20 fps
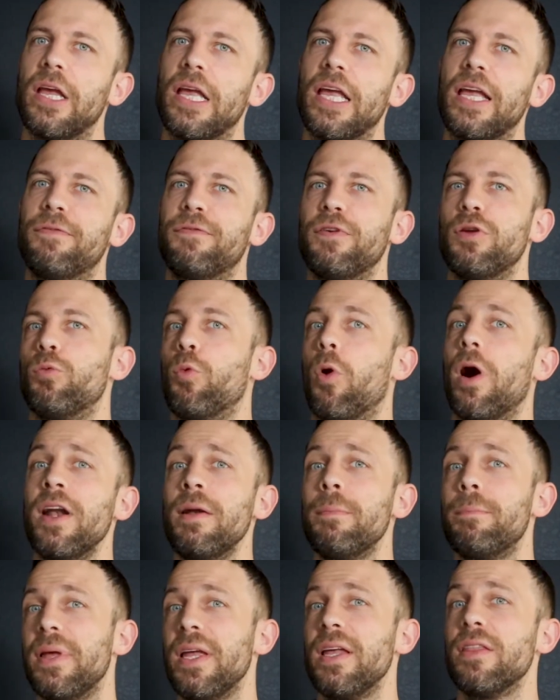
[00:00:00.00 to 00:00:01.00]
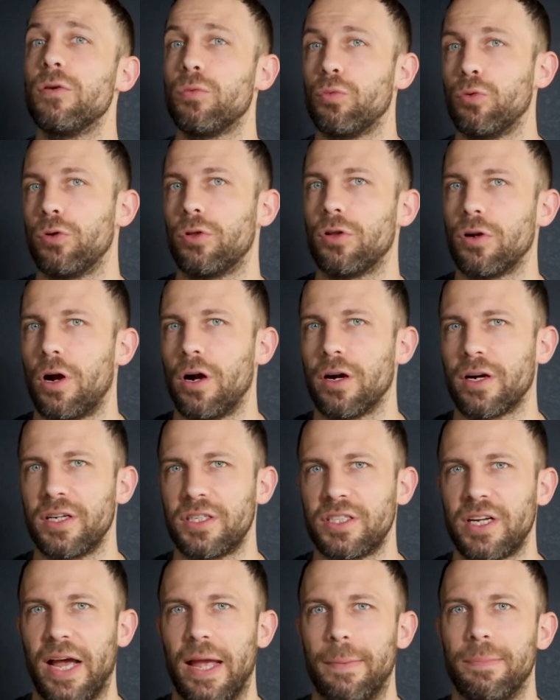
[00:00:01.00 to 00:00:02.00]
If you want to be the ruler
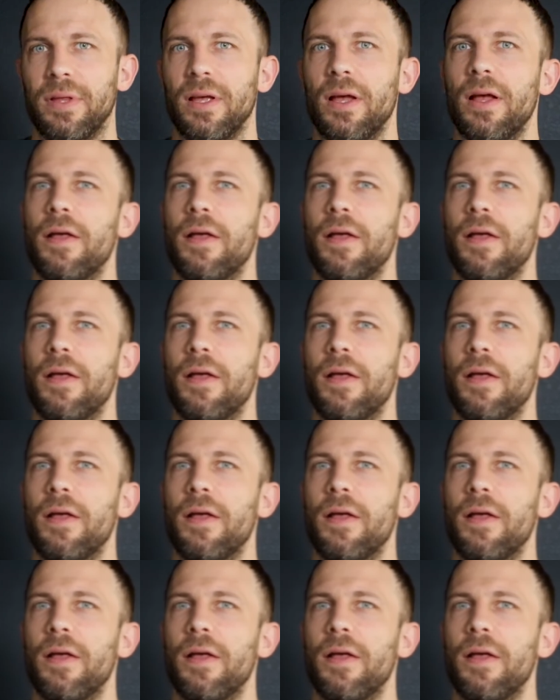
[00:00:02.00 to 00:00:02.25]
archetype,